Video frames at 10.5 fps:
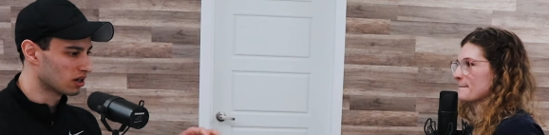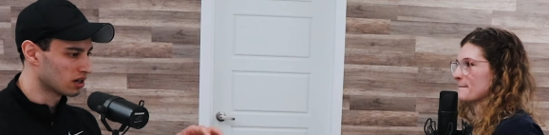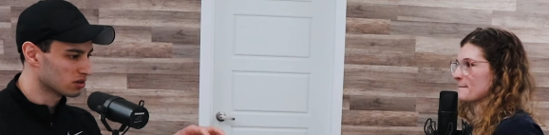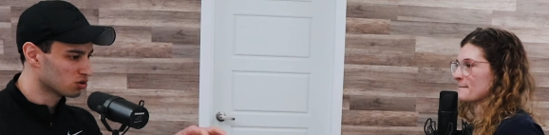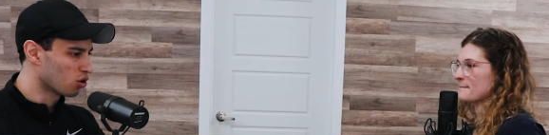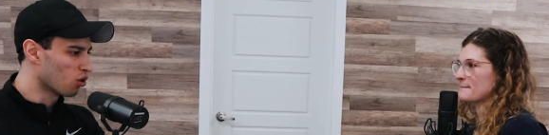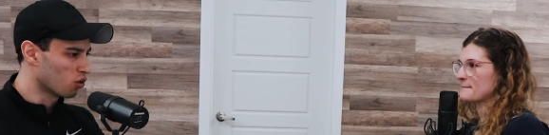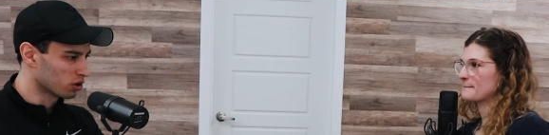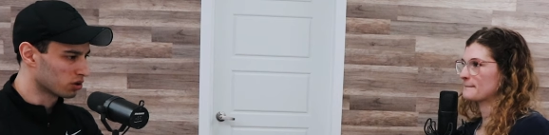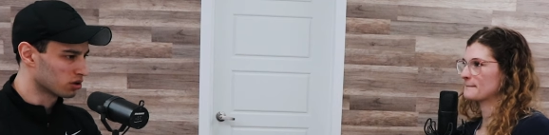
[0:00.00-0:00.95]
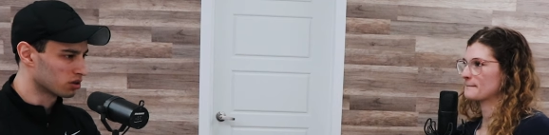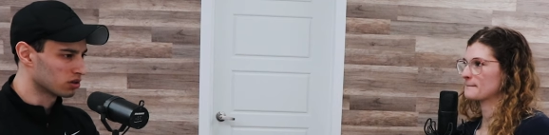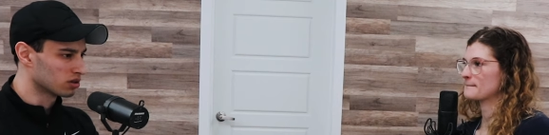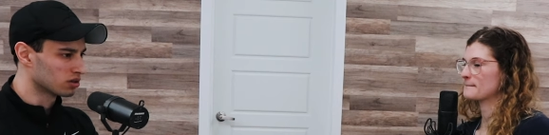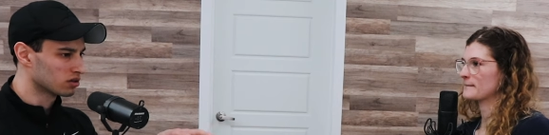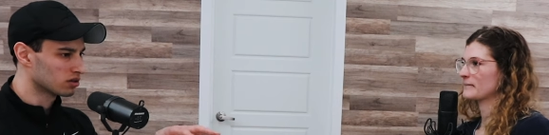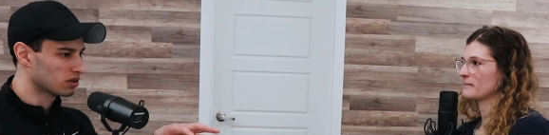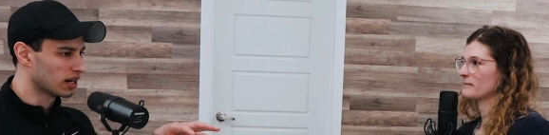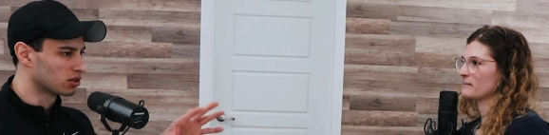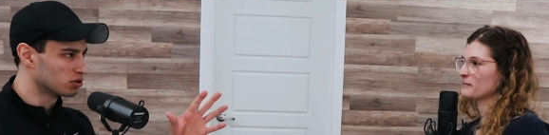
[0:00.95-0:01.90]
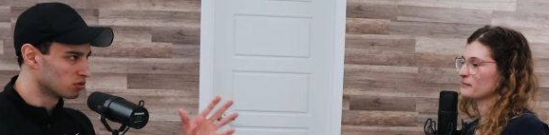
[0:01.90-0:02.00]
Speaker 1: uh, to order?
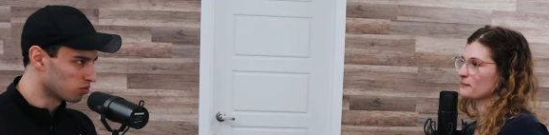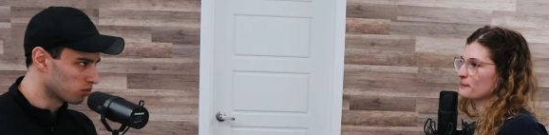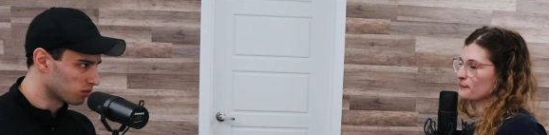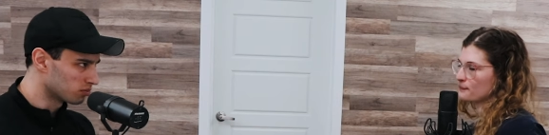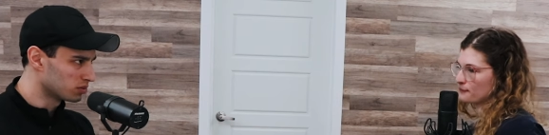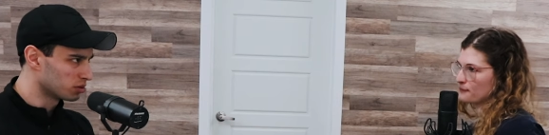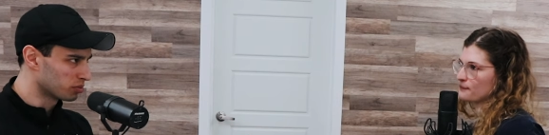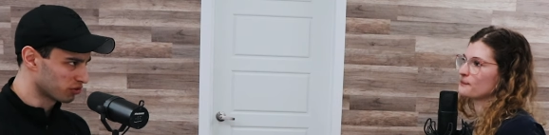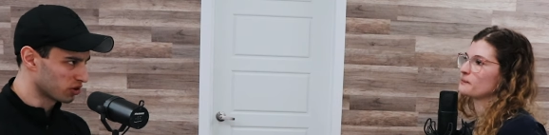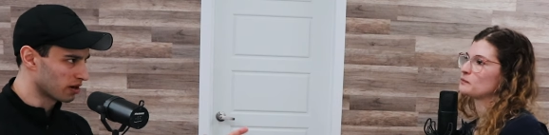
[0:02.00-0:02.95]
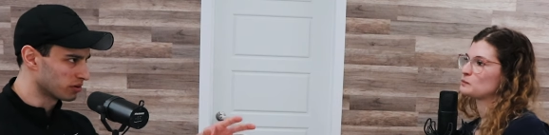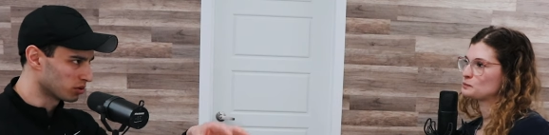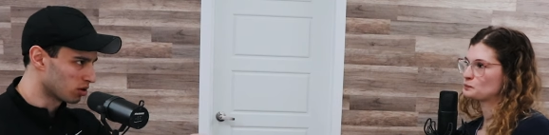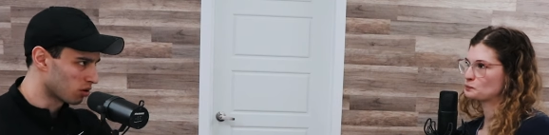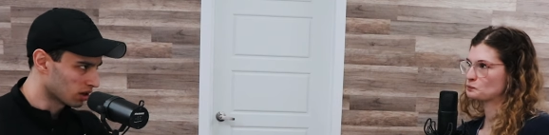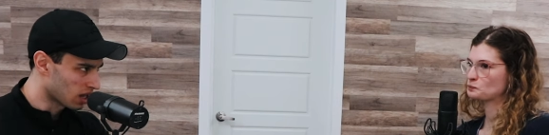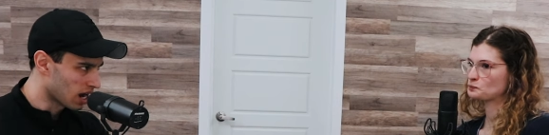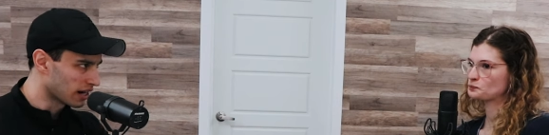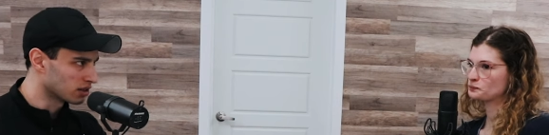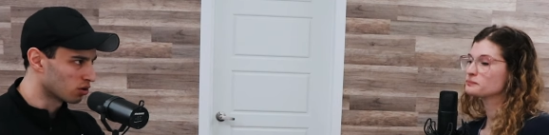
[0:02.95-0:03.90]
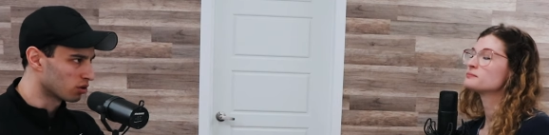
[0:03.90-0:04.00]
I know you you prefer everyone go
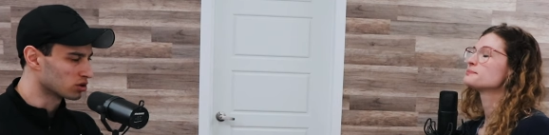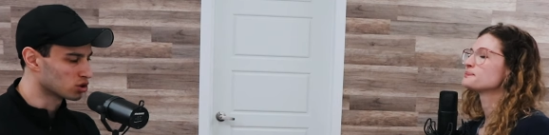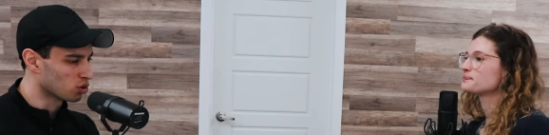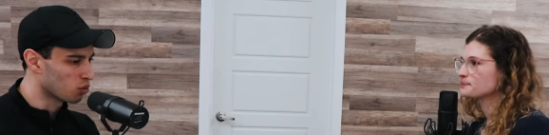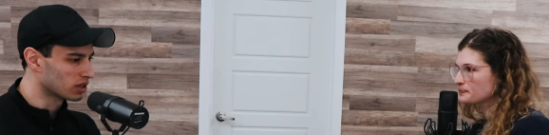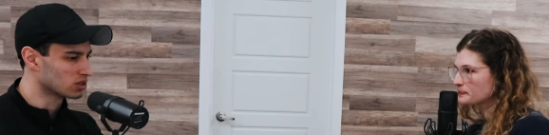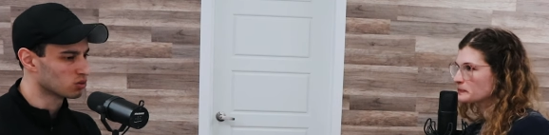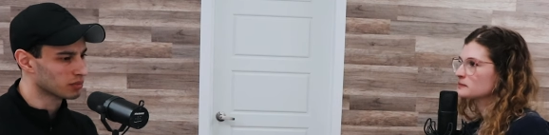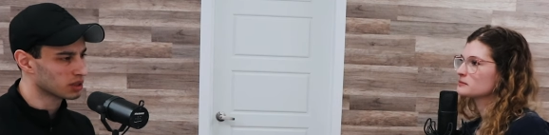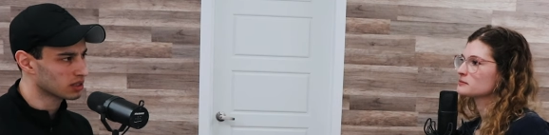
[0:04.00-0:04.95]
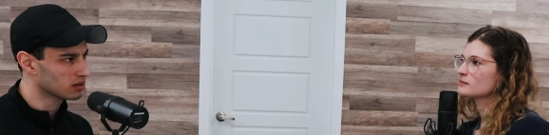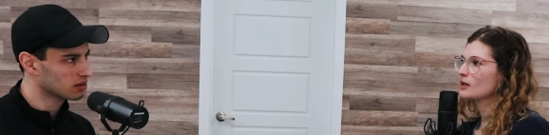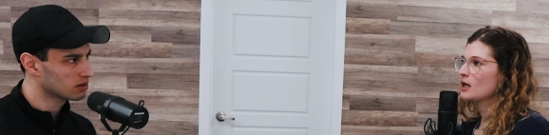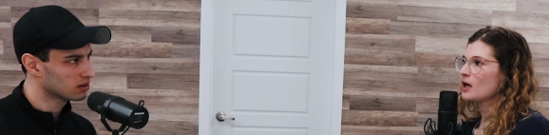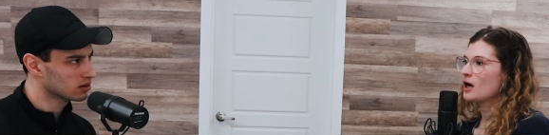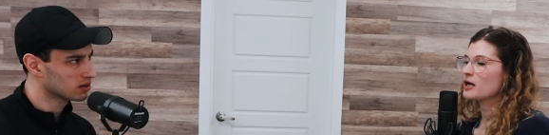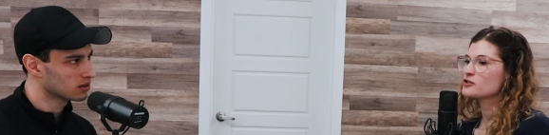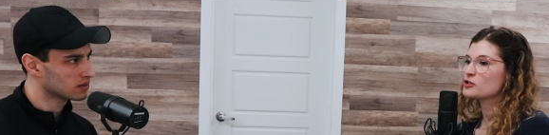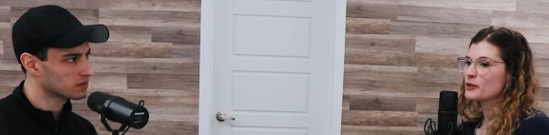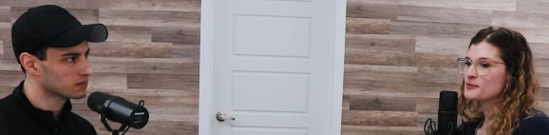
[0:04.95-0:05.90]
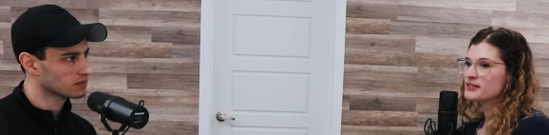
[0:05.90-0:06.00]
online and mm-hmm. order. So what is the website?
Speaker 2: Uh,
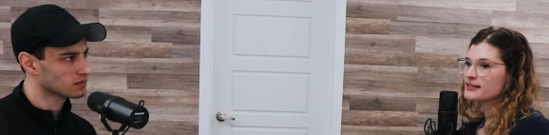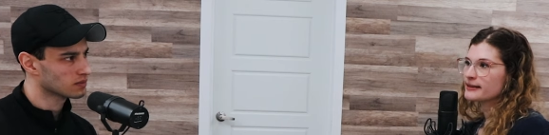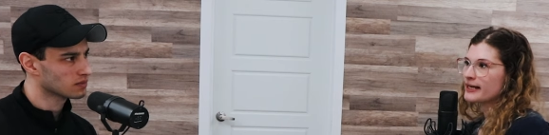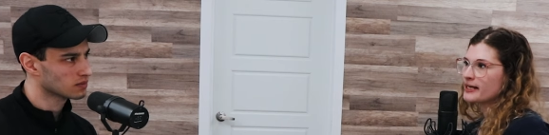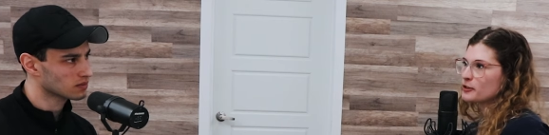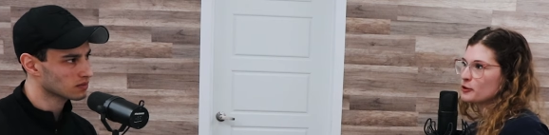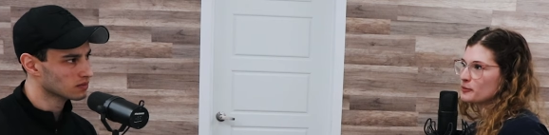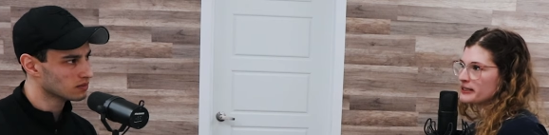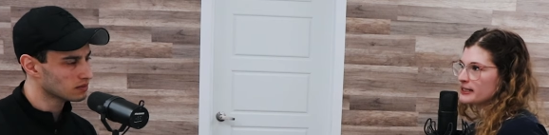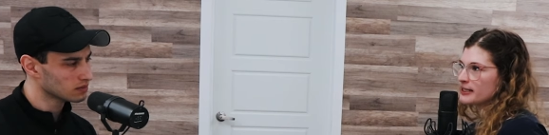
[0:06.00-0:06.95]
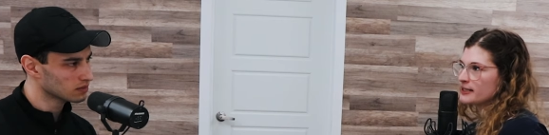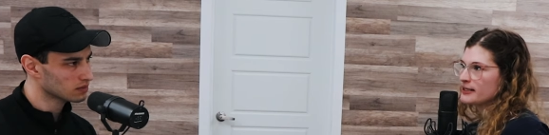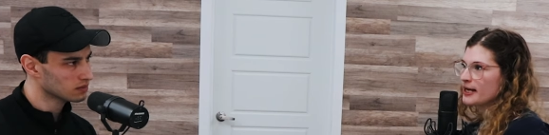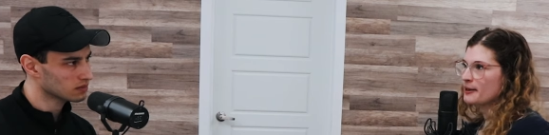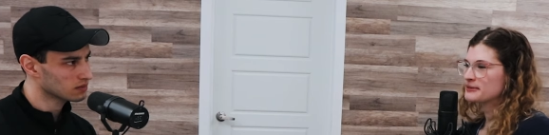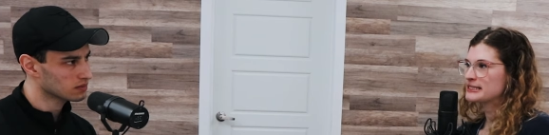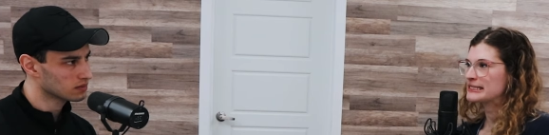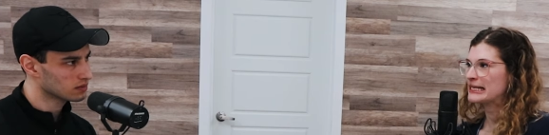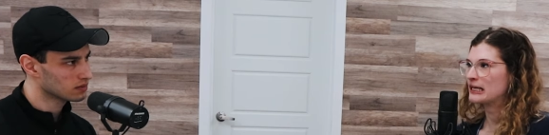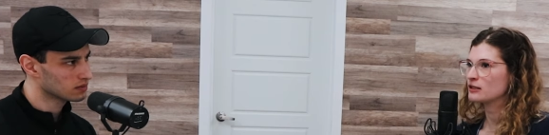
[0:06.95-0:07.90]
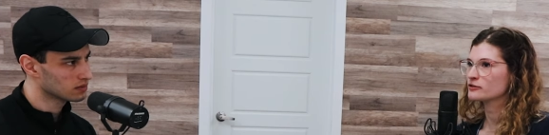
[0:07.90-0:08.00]
so the website's
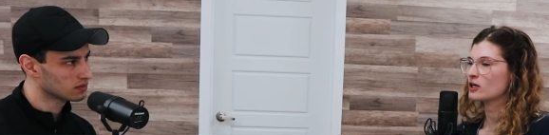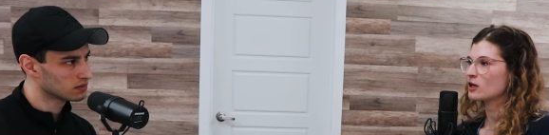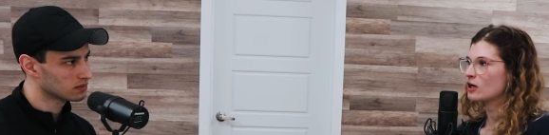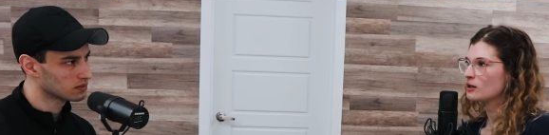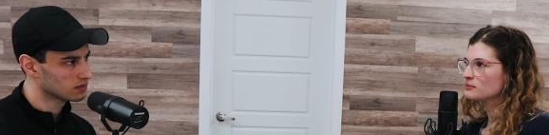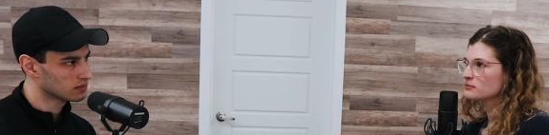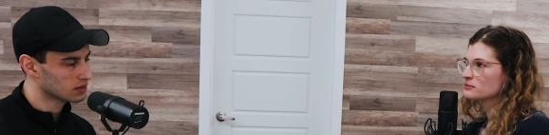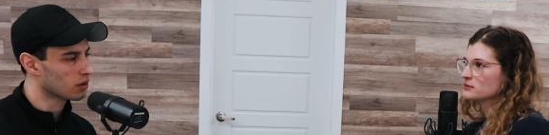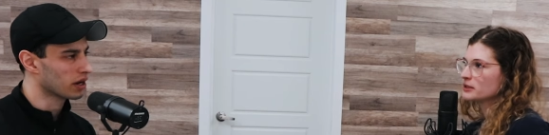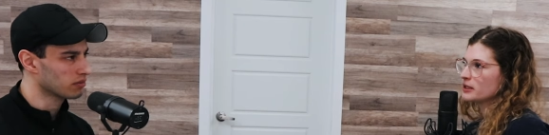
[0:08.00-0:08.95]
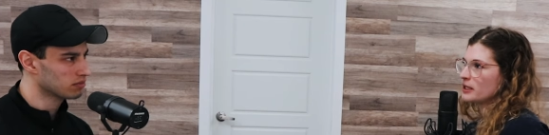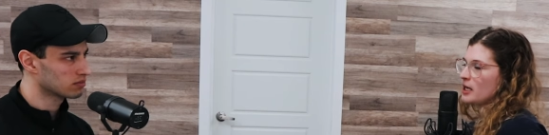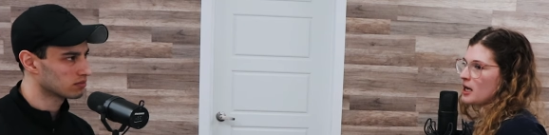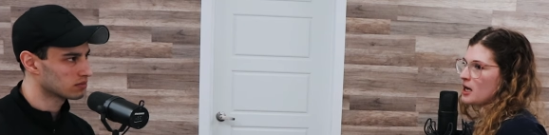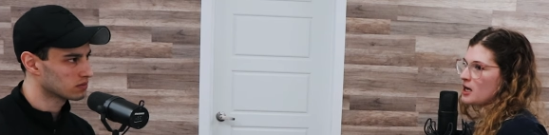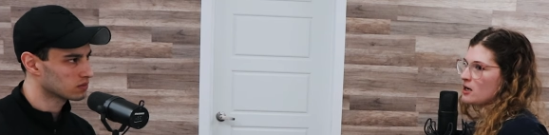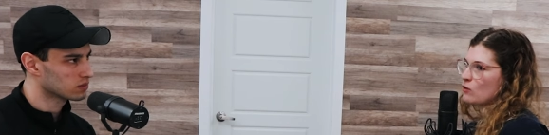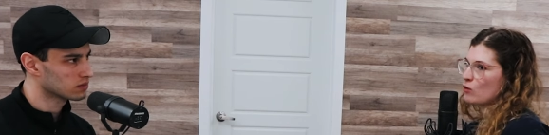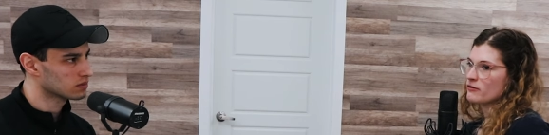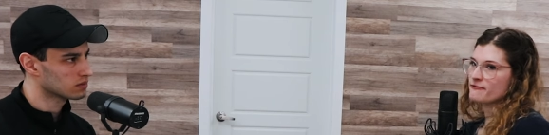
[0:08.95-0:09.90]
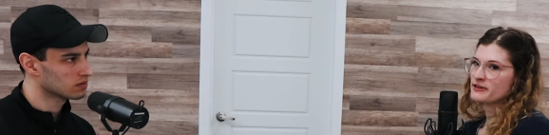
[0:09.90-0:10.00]
lacomidamtl.com. Okay. Uh,
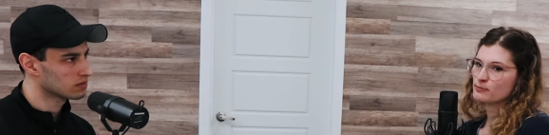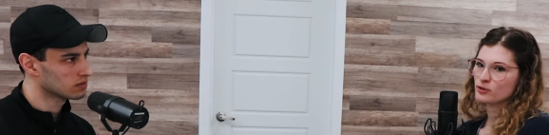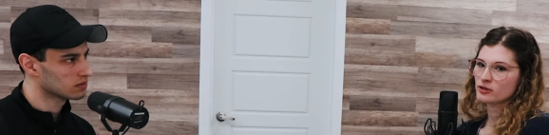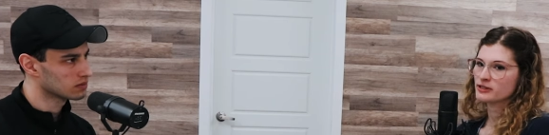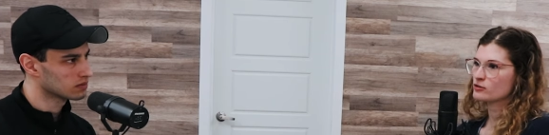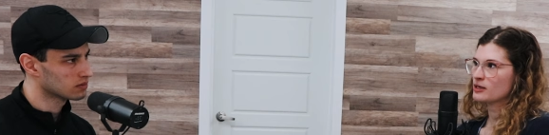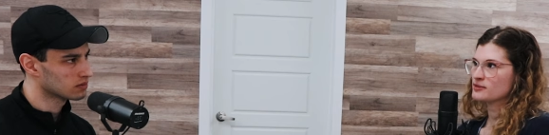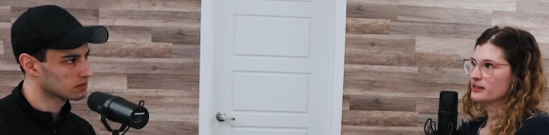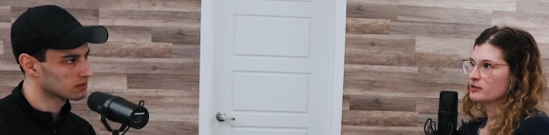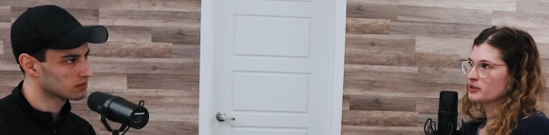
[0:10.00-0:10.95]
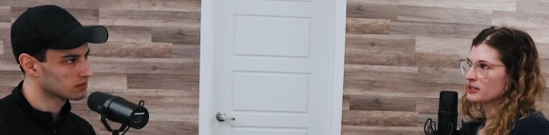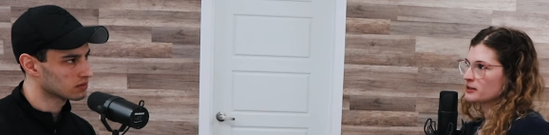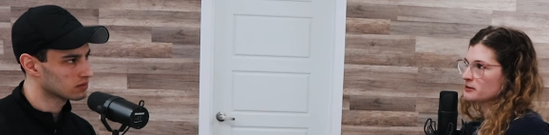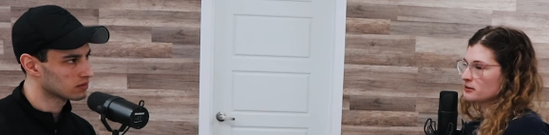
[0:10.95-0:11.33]
or Facebook or Instagram's lacomida